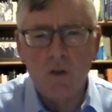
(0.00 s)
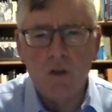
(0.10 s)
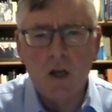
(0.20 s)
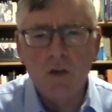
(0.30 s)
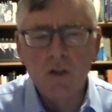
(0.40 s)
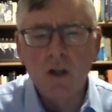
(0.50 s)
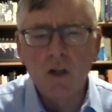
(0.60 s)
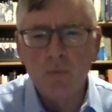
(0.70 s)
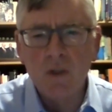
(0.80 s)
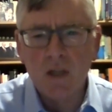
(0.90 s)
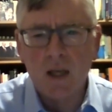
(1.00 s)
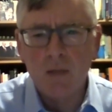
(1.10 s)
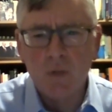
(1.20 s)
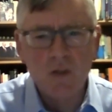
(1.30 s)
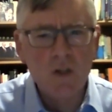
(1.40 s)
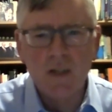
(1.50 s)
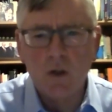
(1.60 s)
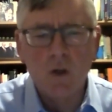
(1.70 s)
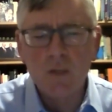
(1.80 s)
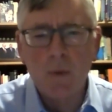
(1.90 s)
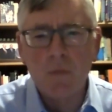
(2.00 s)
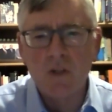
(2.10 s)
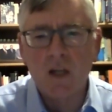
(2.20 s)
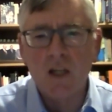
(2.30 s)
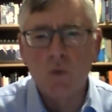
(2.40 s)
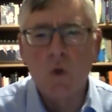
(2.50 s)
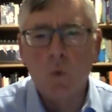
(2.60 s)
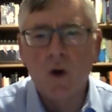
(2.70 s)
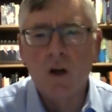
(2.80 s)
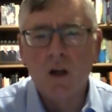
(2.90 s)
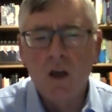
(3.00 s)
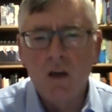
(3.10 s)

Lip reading: the London government and Brussels and all its member states will work